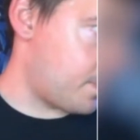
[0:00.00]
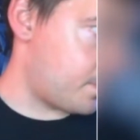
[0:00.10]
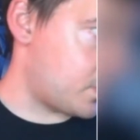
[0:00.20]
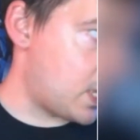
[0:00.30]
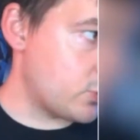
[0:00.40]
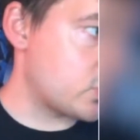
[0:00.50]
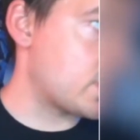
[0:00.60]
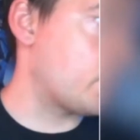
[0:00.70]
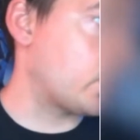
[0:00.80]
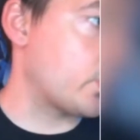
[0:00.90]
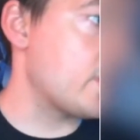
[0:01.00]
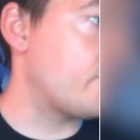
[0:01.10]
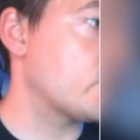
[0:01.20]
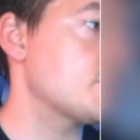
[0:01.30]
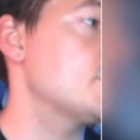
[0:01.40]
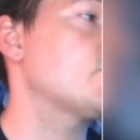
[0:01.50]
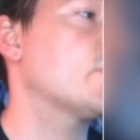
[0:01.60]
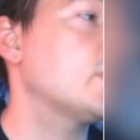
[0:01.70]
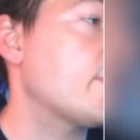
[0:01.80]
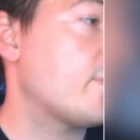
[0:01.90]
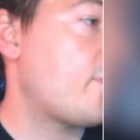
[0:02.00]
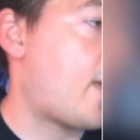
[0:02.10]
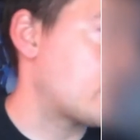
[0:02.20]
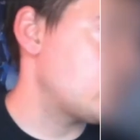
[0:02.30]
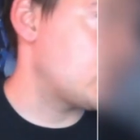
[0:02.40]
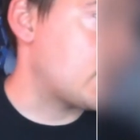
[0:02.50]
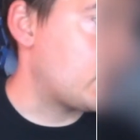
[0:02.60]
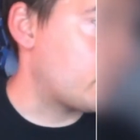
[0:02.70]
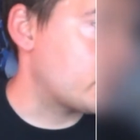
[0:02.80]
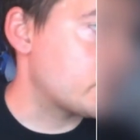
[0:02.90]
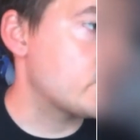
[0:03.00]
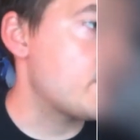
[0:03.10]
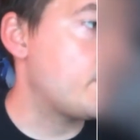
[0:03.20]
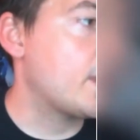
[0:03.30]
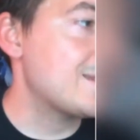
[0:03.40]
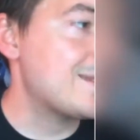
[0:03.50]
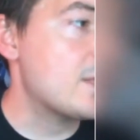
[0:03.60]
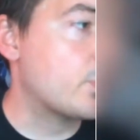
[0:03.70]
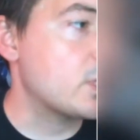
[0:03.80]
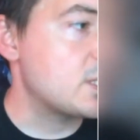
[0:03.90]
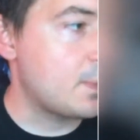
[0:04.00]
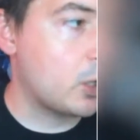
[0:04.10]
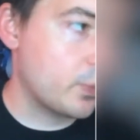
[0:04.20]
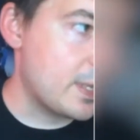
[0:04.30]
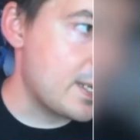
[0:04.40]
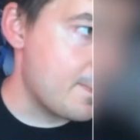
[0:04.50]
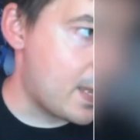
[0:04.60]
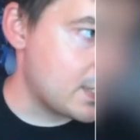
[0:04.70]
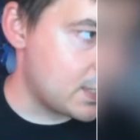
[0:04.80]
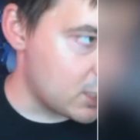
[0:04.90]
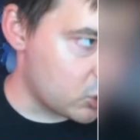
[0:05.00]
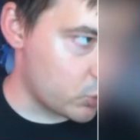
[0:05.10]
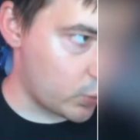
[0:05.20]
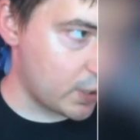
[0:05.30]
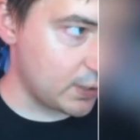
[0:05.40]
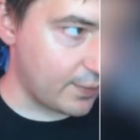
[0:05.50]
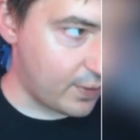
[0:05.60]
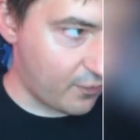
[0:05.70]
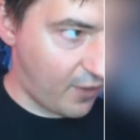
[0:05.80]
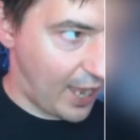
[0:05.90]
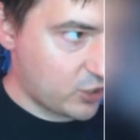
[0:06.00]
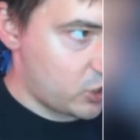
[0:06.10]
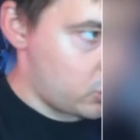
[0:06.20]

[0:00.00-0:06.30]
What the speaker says: Interesting one. Reinforcements for the living faction. It can return to play D3 small or medium base, destroy living faction